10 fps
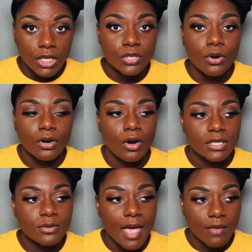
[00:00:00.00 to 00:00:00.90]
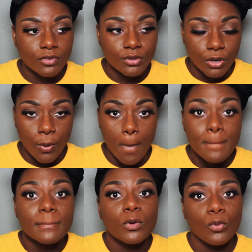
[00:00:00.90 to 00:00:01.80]
you are going to have to know
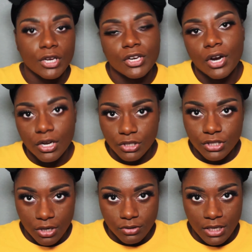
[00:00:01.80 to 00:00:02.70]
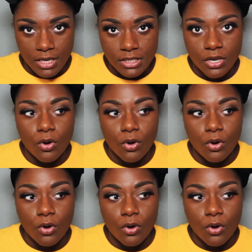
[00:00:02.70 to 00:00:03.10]
what your undertone is.